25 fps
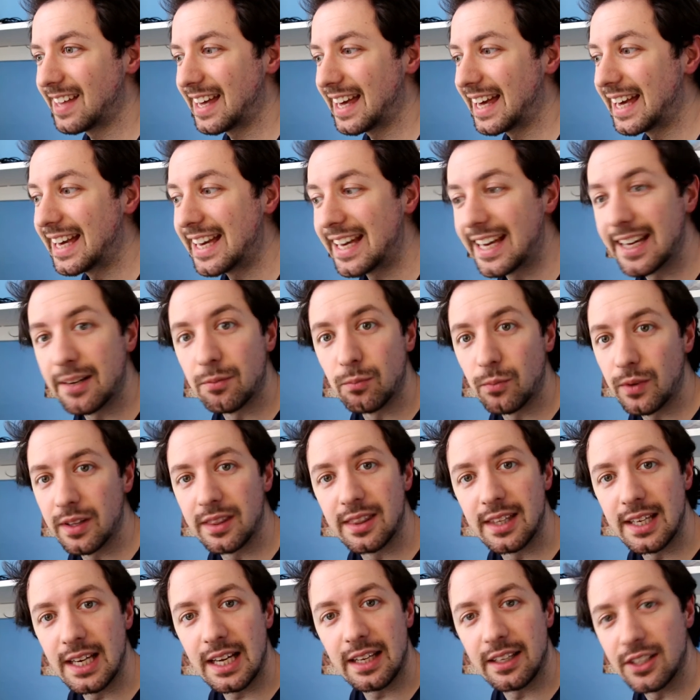eating with
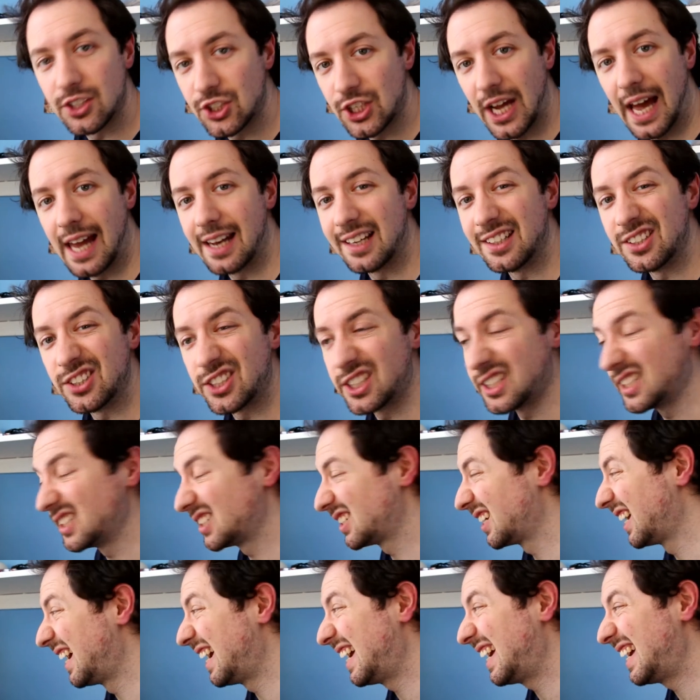the other challenges,
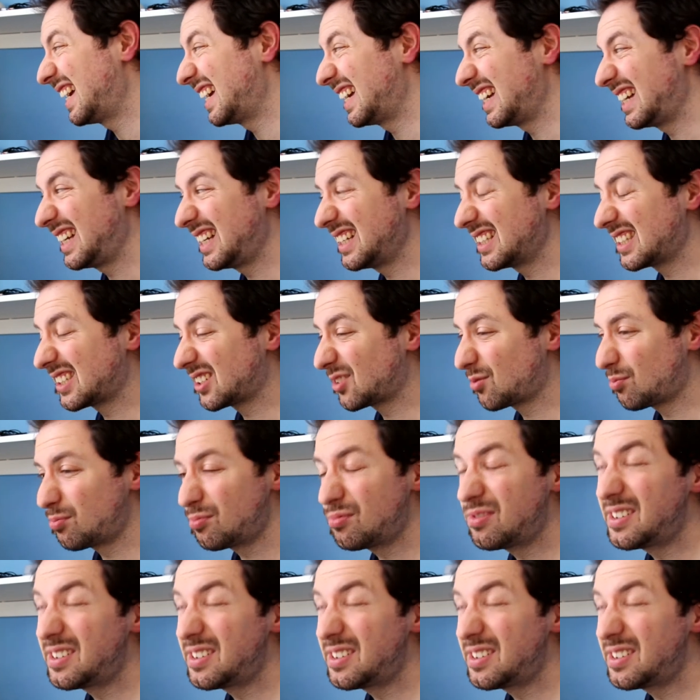it's